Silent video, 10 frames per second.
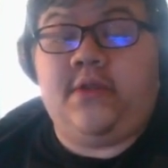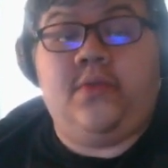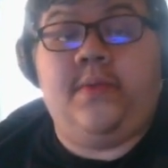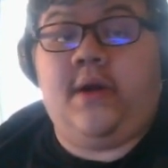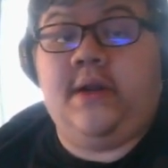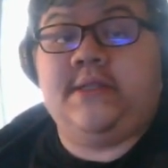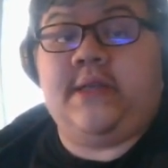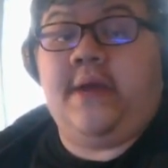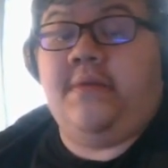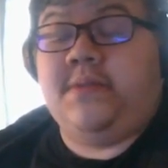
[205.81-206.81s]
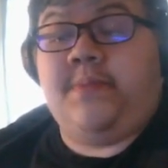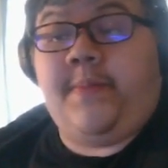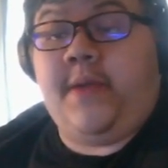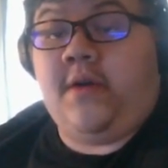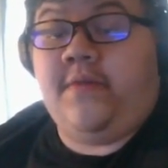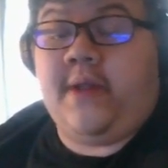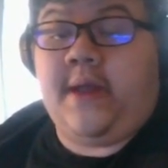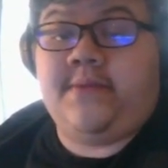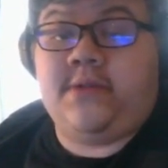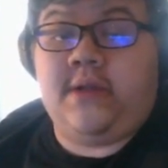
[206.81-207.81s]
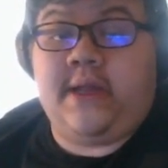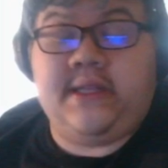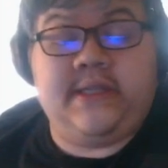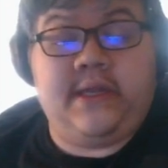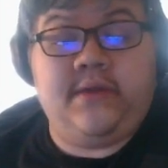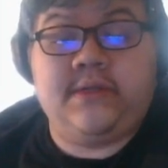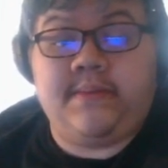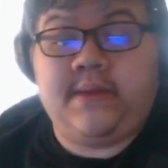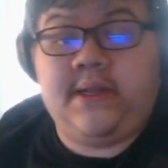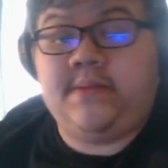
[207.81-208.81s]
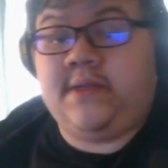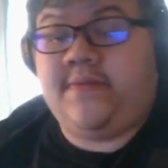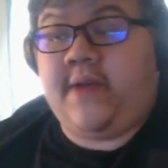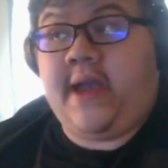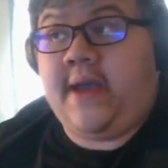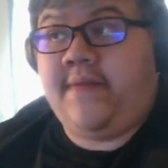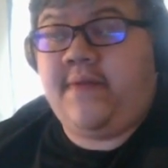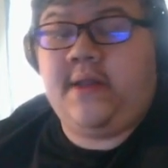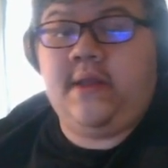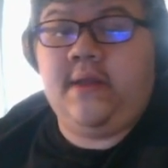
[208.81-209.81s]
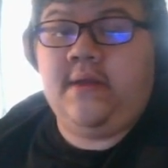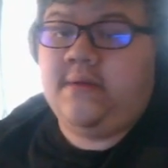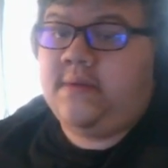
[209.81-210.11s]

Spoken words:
To be honest, I was popping off with Absol. I can send you some clips if I have any.